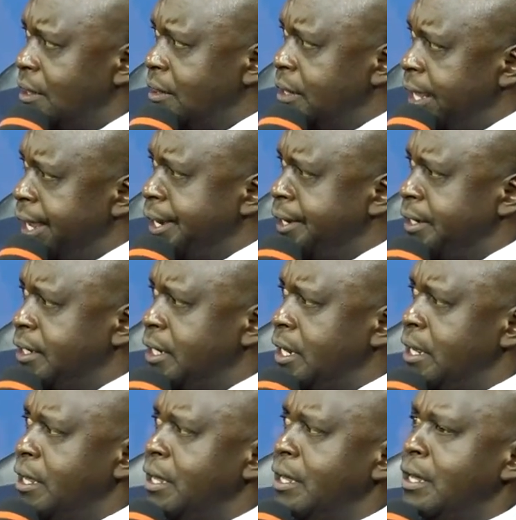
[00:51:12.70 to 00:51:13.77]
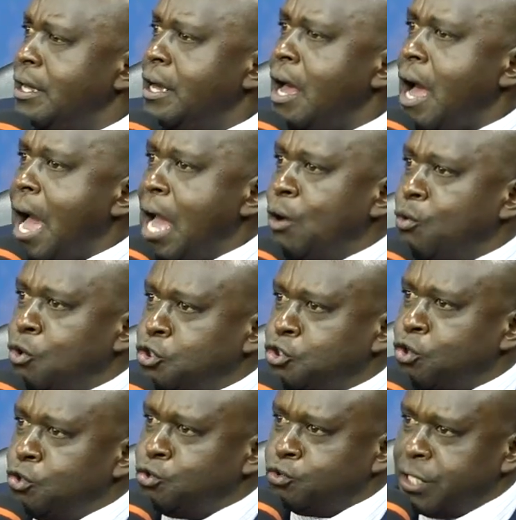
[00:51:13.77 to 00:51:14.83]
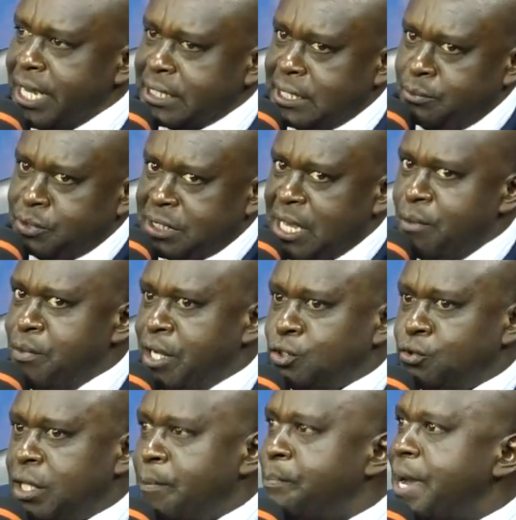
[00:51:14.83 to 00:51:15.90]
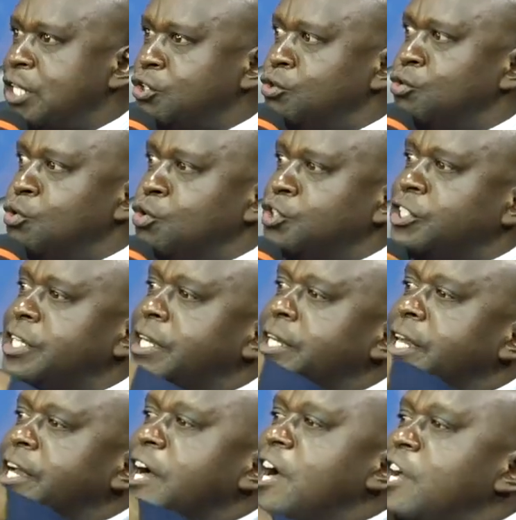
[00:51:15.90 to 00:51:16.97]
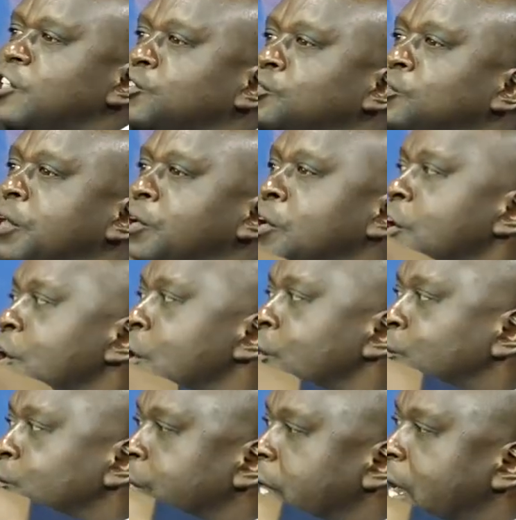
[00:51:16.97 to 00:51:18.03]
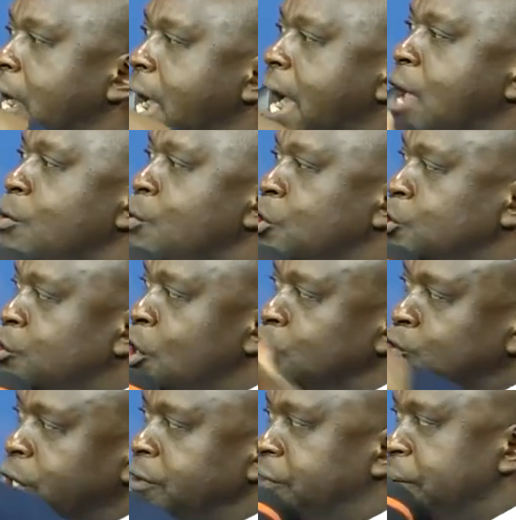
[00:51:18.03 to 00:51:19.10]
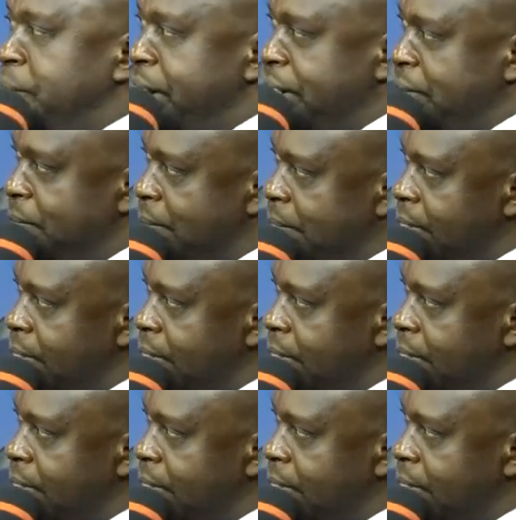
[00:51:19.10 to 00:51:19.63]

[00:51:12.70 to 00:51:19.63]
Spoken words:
Then I was told to take them somewhere to the person who was taking us, to the guy who was going to give the money.